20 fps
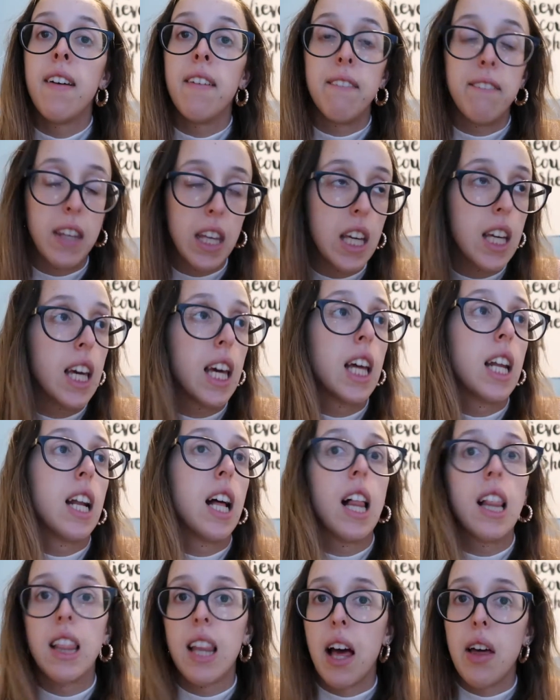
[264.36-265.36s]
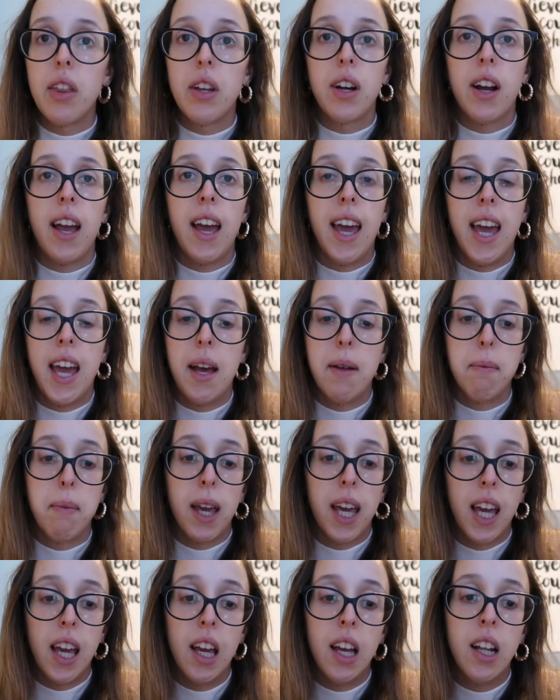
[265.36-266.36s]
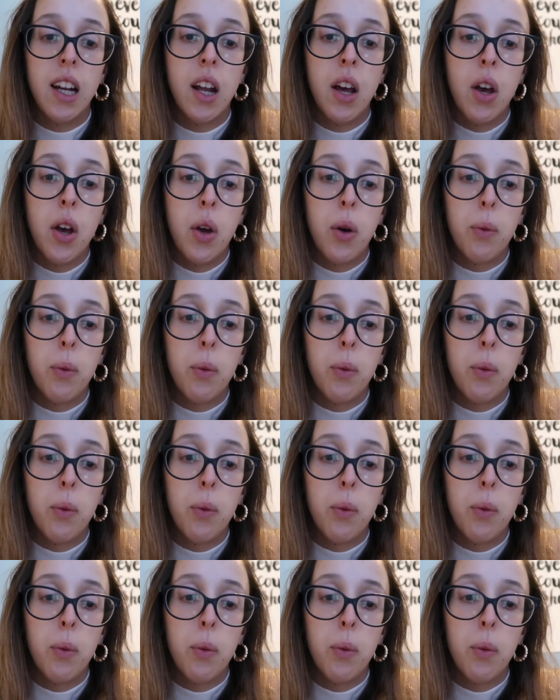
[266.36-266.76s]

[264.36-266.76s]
vegan leather handmade